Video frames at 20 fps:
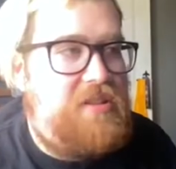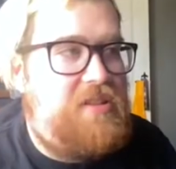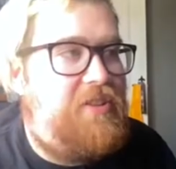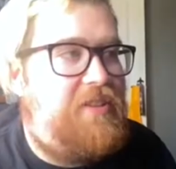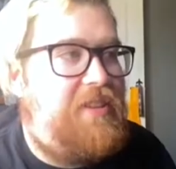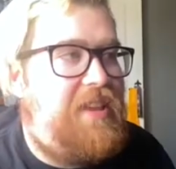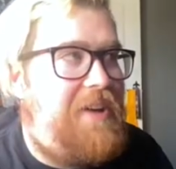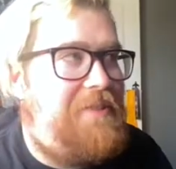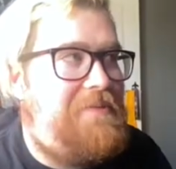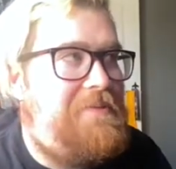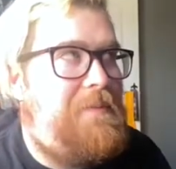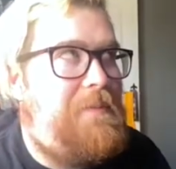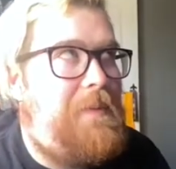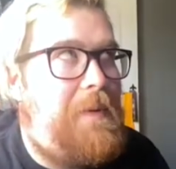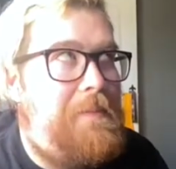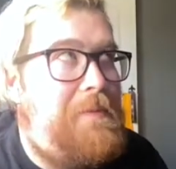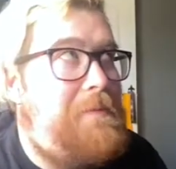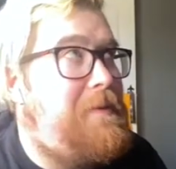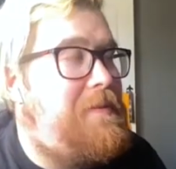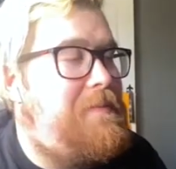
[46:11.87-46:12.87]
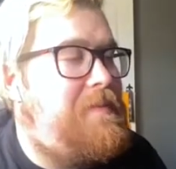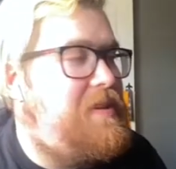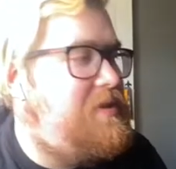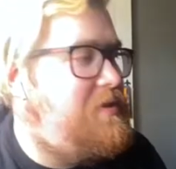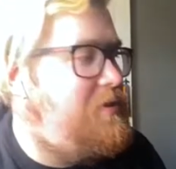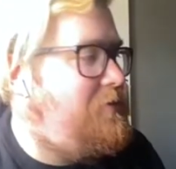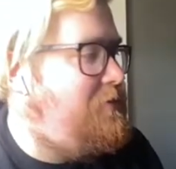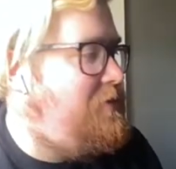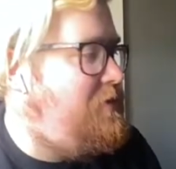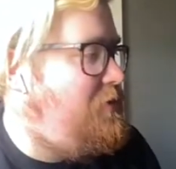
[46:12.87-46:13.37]
So that was probably where my
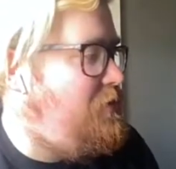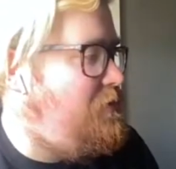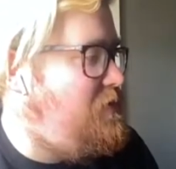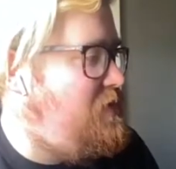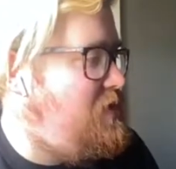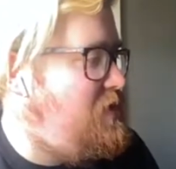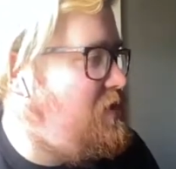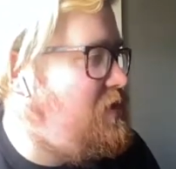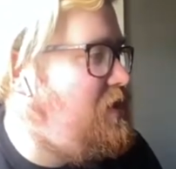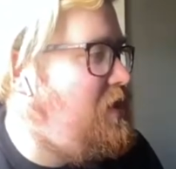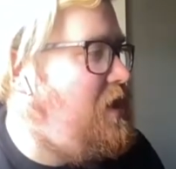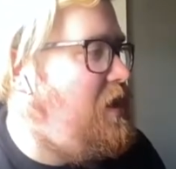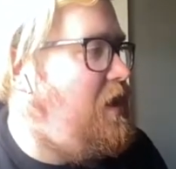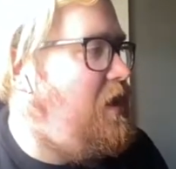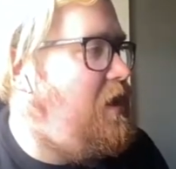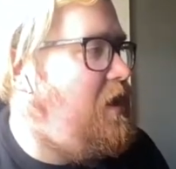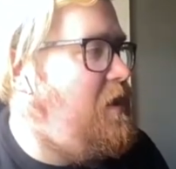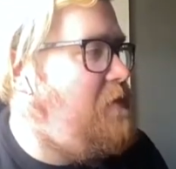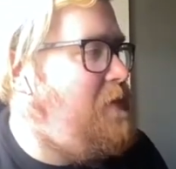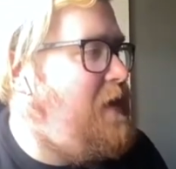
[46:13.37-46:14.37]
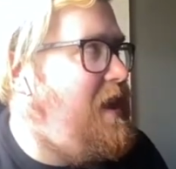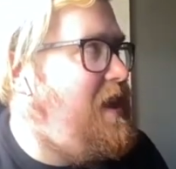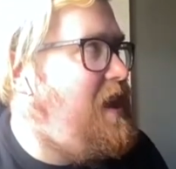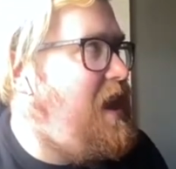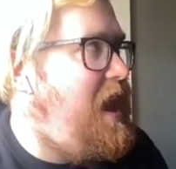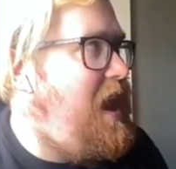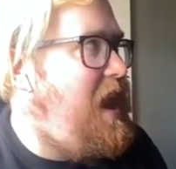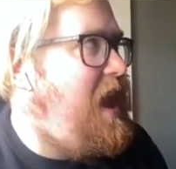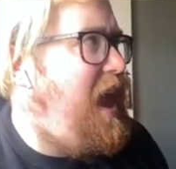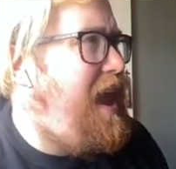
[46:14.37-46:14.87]
story comes to. I paid
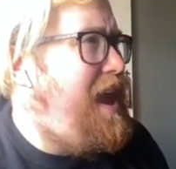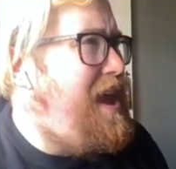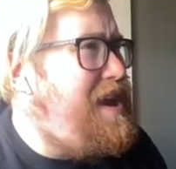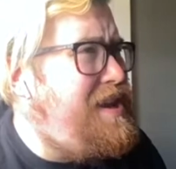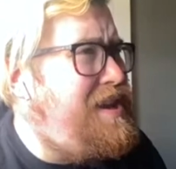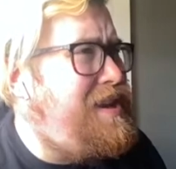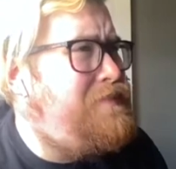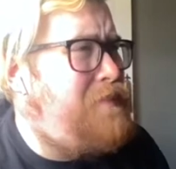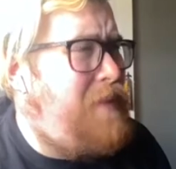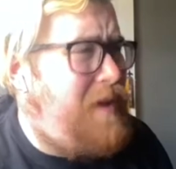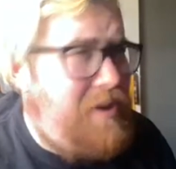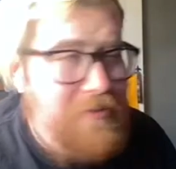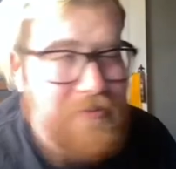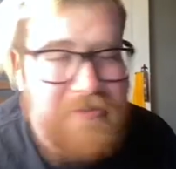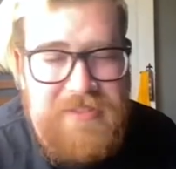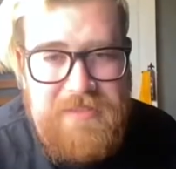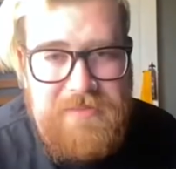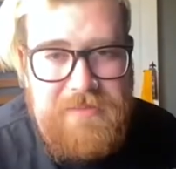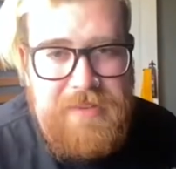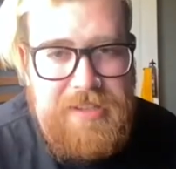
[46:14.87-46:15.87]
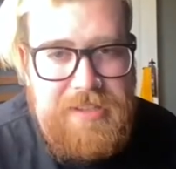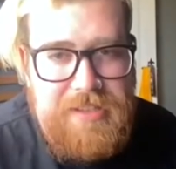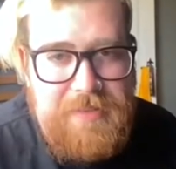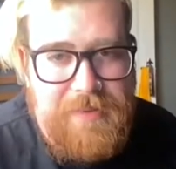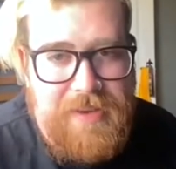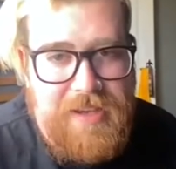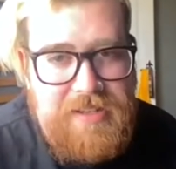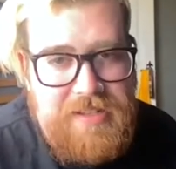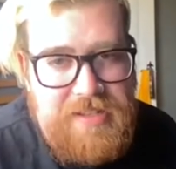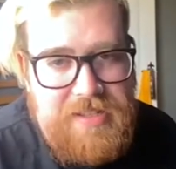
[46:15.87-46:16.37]
£80 to meet
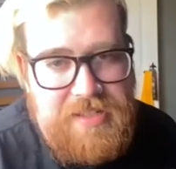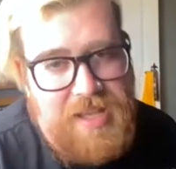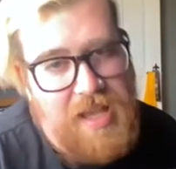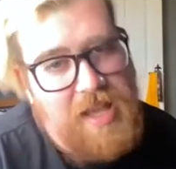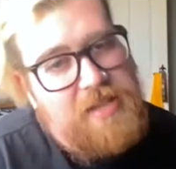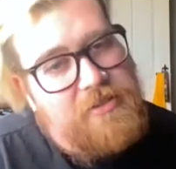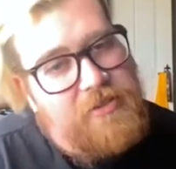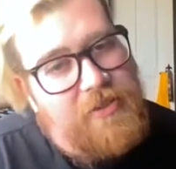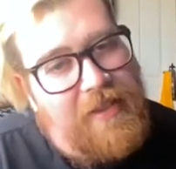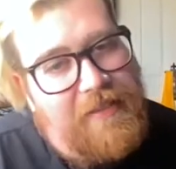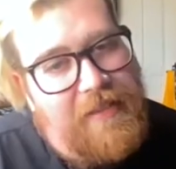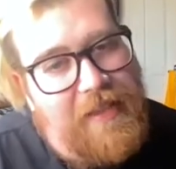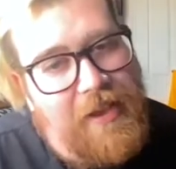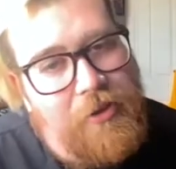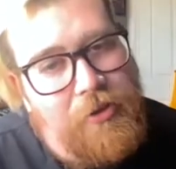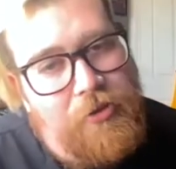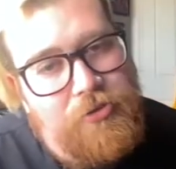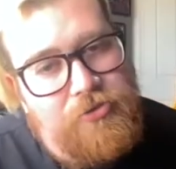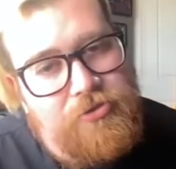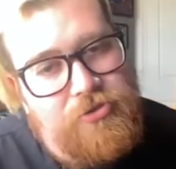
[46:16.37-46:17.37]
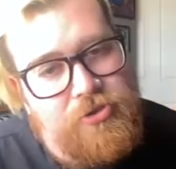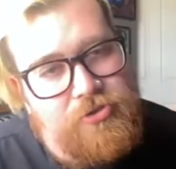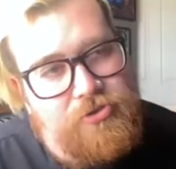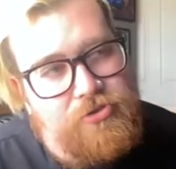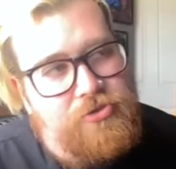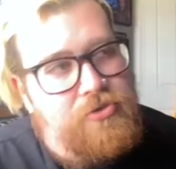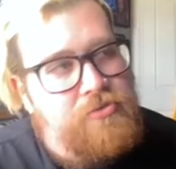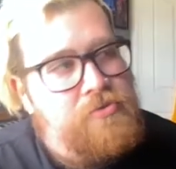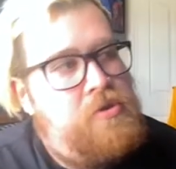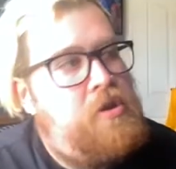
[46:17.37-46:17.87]
Sebastian Stan. So that's like
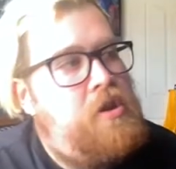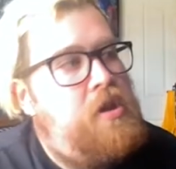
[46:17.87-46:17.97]
€100.